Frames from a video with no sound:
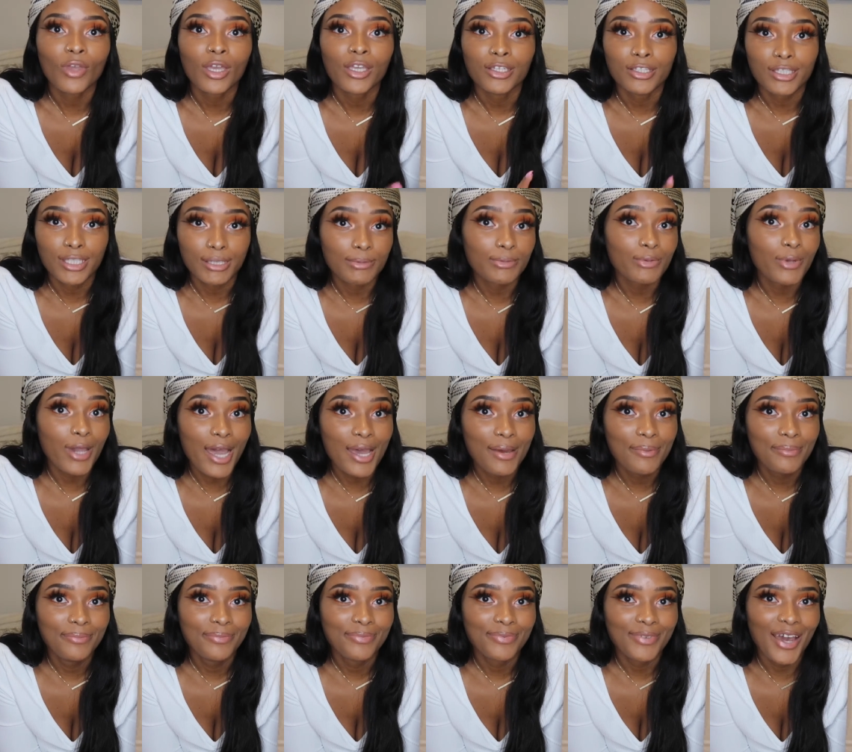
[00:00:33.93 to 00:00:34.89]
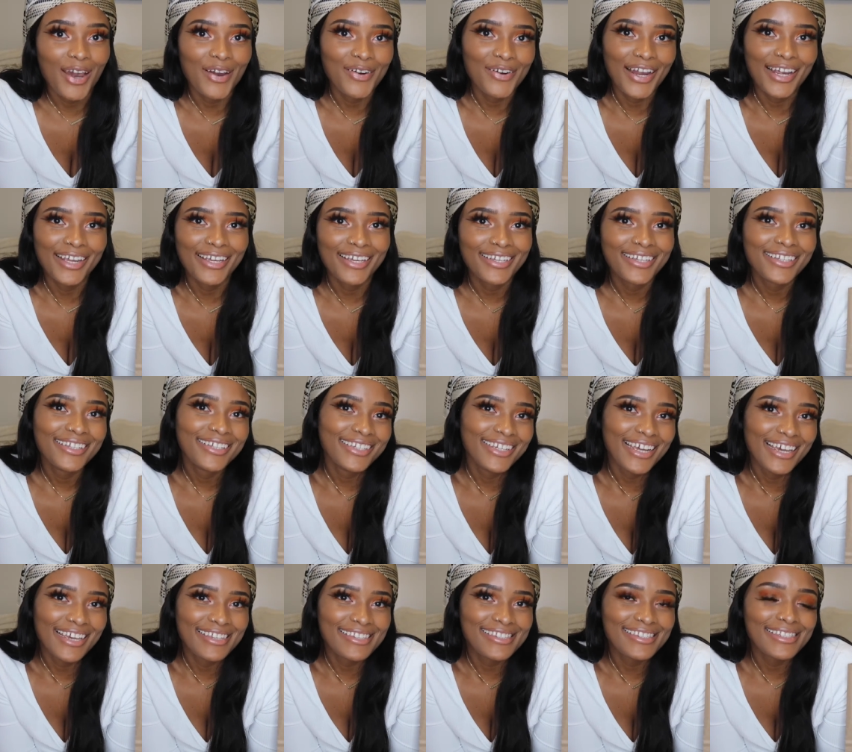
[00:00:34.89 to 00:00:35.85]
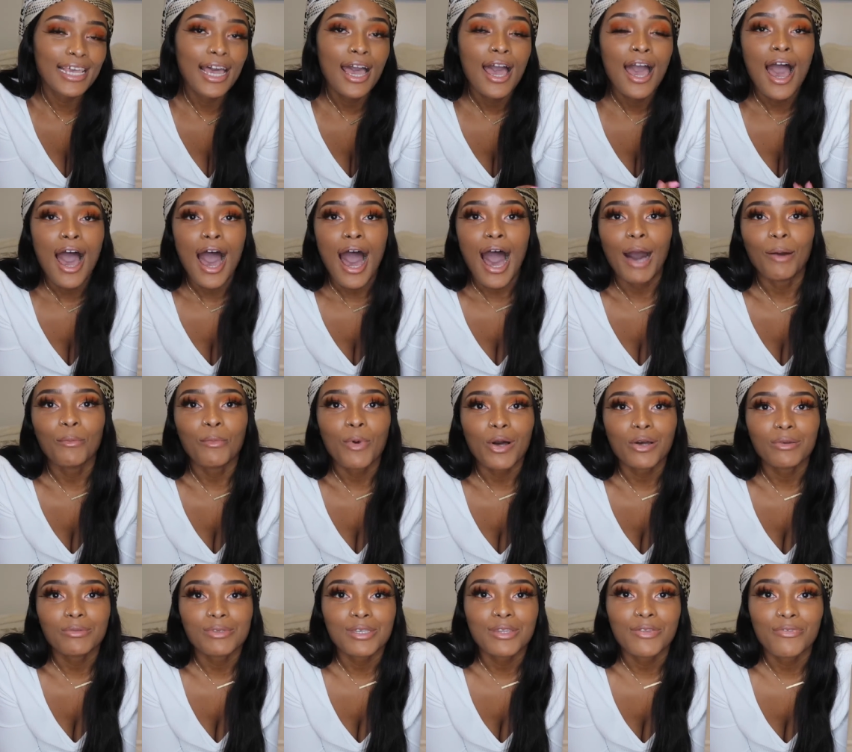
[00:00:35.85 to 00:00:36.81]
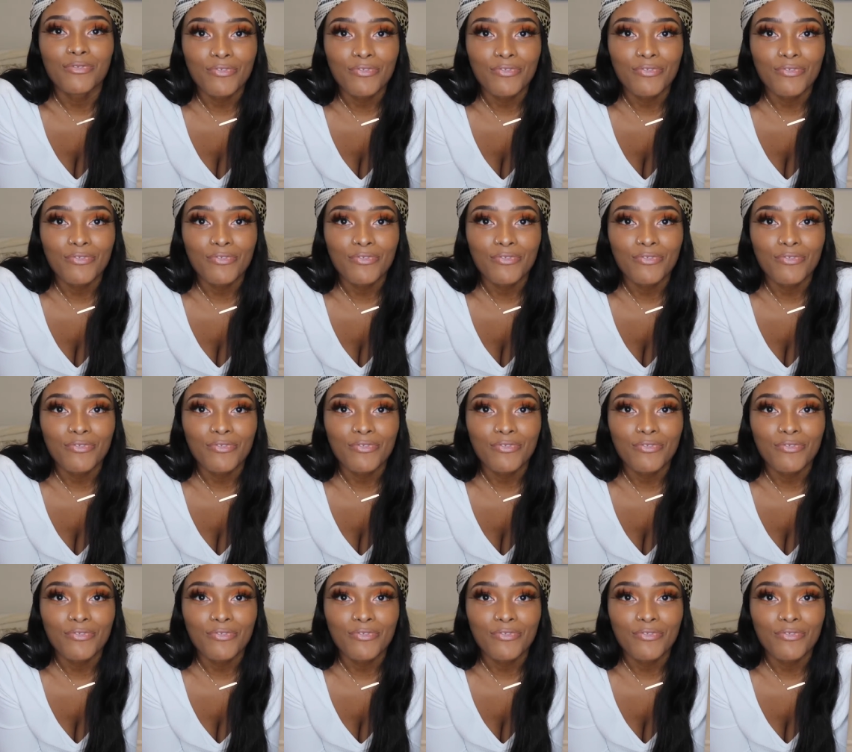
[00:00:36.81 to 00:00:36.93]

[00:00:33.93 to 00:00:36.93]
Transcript: You subscribe? All right, nice. Welcome to the